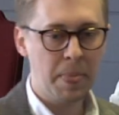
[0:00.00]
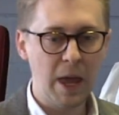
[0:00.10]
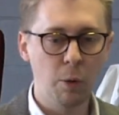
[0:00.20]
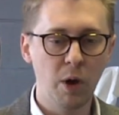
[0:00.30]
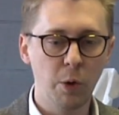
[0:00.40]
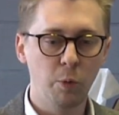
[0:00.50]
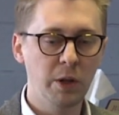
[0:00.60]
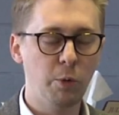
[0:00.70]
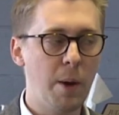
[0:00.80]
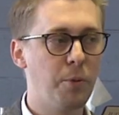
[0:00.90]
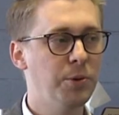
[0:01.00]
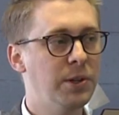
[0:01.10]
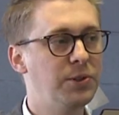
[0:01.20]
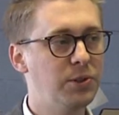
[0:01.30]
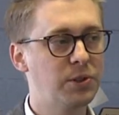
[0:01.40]
And what it really
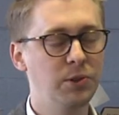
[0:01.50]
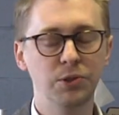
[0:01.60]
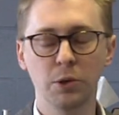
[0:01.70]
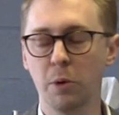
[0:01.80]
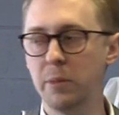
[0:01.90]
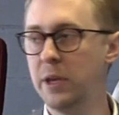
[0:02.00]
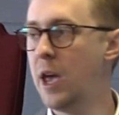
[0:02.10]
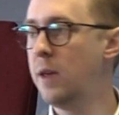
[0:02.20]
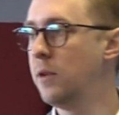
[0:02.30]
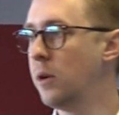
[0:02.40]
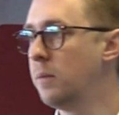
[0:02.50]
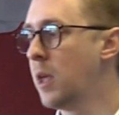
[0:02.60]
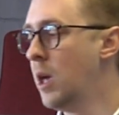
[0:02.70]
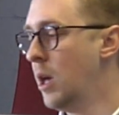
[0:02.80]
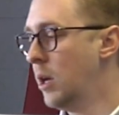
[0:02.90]
represents is consumer behavior.
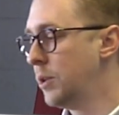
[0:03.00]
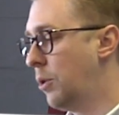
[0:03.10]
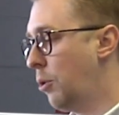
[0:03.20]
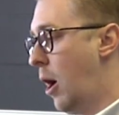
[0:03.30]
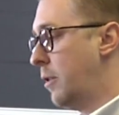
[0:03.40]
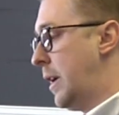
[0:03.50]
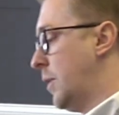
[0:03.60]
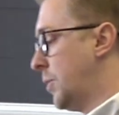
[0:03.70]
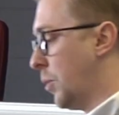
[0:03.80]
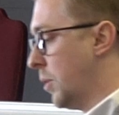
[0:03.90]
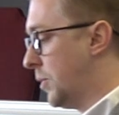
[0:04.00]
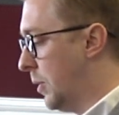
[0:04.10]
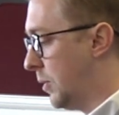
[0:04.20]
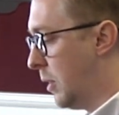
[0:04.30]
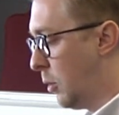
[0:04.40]
So there are data
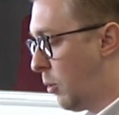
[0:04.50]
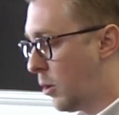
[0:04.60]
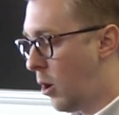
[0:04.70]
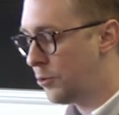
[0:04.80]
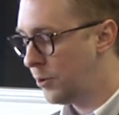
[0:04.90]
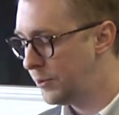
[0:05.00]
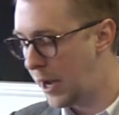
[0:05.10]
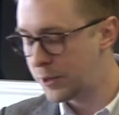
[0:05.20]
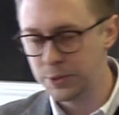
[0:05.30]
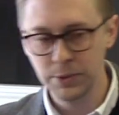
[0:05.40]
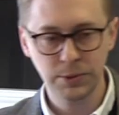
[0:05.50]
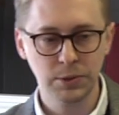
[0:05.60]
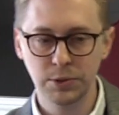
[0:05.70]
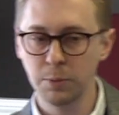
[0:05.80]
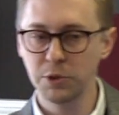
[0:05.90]
sources and credit card transactions,
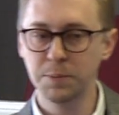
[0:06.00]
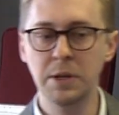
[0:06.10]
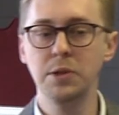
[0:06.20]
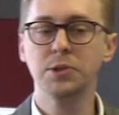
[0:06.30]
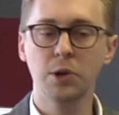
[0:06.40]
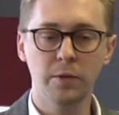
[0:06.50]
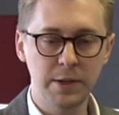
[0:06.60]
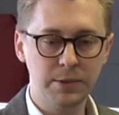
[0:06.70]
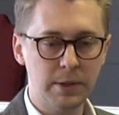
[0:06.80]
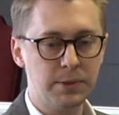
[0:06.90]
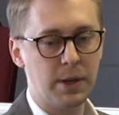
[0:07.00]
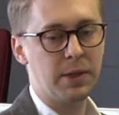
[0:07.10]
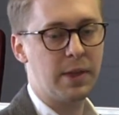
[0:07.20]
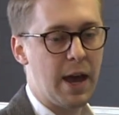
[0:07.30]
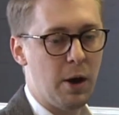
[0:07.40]
consumer spending surveys, things
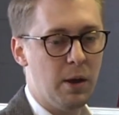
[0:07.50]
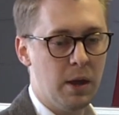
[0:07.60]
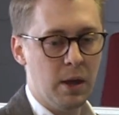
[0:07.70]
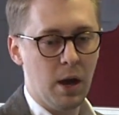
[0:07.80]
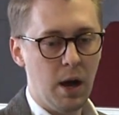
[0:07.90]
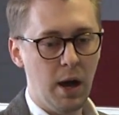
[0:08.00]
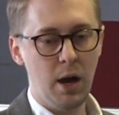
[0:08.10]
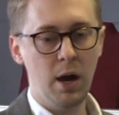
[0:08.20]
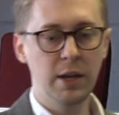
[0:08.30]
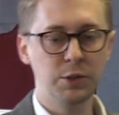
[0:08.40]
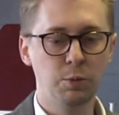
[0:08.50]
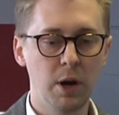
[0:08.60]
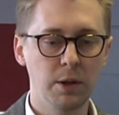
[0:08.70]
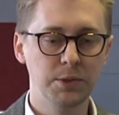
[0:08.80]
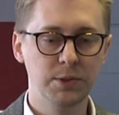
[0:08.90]
like that, as
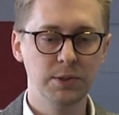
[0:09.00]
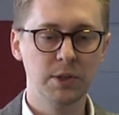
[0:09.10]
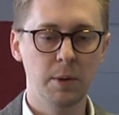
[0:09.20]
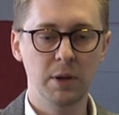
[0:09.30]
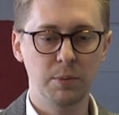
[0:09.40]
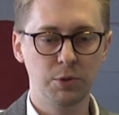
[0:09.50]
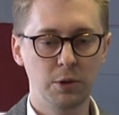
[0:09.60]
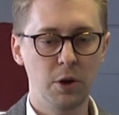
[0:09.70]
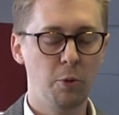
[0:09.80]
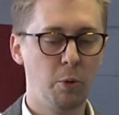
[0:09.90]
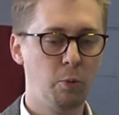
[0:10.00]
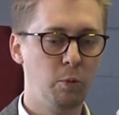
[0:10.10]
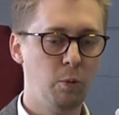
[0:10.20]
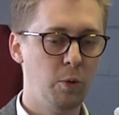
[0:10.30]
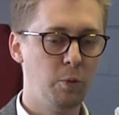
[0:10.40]
well as this company I'm sure y'all
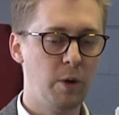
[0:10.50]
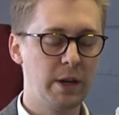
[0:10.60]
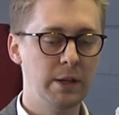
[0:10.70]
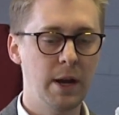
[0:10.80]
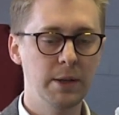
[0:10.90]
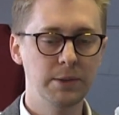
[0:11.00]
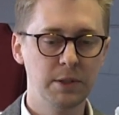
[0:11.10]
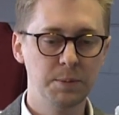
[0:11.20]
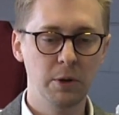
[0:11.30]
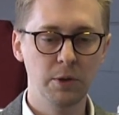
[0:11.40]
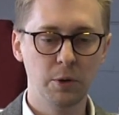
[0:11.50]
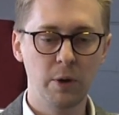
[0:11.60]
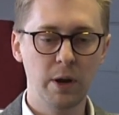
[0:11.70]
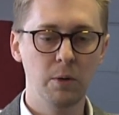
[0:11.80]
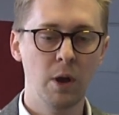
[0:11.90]
will recognize, Experian, the
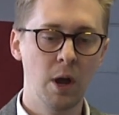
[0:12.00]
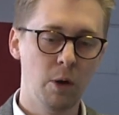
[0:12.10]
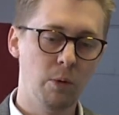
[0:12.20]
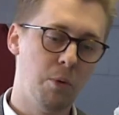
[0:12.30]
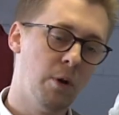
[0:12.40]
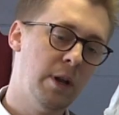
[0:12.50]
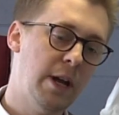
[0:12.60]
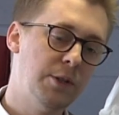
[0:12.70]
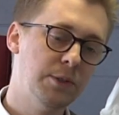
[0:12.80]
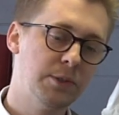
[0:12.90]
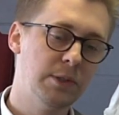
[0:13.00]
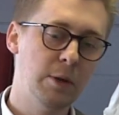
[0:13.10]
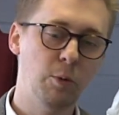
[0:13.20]
credit reporting agency.